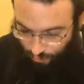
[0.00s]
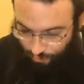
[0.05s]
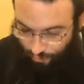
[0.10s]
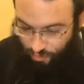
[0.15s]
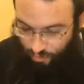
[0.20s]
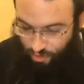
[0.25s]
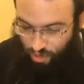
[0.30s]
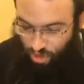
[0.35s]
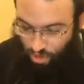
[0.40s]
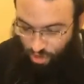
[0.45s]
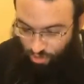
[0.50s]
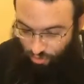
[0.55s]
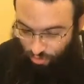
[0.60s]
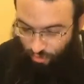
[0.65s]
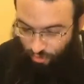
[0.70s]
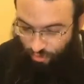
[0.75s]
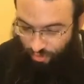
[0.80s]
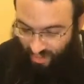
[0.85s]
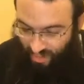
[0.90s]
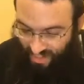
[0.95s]
For the
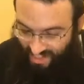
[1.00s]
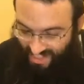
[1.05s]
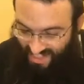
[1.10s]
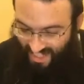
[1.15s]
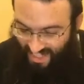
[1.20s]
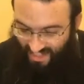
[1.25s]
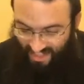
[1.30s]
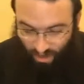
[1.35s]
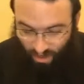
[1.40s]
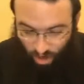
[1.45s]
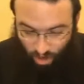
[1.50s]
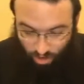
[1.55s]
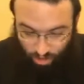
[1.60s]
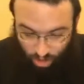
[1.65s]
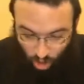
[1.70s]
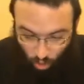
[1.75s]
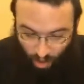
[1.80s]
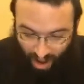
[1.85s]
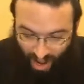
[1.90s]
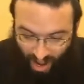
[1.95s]
truth is that there
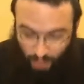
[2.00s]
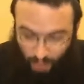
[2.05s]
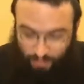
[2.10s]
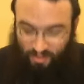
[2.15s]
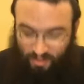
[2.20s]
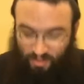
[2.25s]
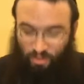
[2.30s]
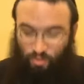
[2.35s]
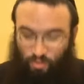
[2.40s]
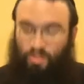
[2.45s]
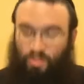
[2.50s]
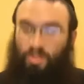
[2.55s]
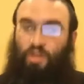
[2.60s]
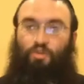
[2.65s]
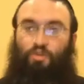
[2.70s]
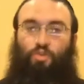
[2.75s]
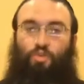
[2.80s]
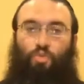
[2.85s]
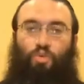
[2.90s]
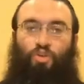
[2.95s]
are no obstacles
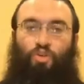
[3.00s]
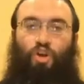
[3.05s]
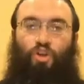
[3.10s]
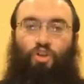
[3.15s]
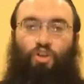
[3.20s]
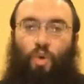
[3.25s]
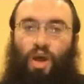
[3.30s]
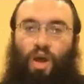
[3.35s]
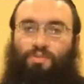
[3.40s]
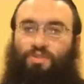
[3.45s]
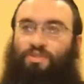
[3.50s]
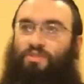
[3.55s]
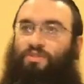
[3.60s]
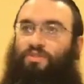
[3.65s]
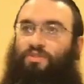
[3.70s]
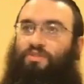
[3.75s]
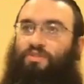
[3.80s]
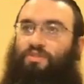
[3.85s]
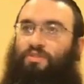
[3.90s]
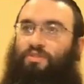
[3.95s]
whatsoever in the world. There are no
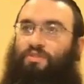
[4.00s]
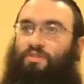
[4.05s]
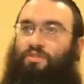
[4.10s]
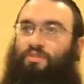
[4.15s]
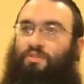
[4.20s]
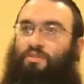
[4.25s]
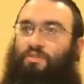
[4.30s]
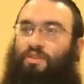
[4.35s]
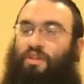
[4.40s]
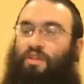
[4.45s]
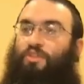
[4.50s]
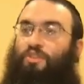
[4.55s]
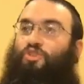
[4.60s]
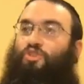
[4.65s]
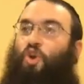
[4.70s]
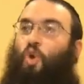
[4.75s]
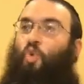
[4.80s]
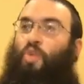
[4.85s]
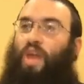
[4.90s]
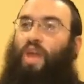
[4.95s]
obstacles.
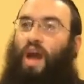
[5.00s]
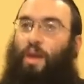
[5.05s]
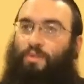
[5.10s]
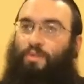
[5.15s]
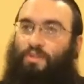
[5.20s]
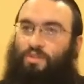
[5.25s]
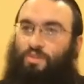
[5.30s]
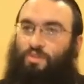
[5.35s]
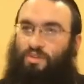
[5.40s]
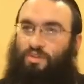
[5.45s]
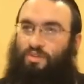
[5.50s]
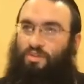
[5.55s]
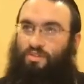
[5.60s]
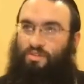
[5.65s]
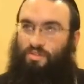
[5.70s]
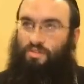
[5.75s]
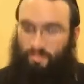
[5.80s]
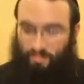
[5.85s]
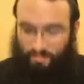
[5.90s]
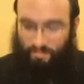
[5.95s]
There's only
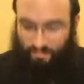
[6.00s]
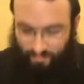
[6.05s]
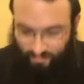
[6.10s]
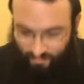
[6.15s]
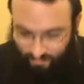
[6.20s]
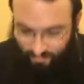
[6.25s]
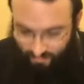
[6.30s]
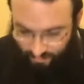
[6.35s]
opportunities.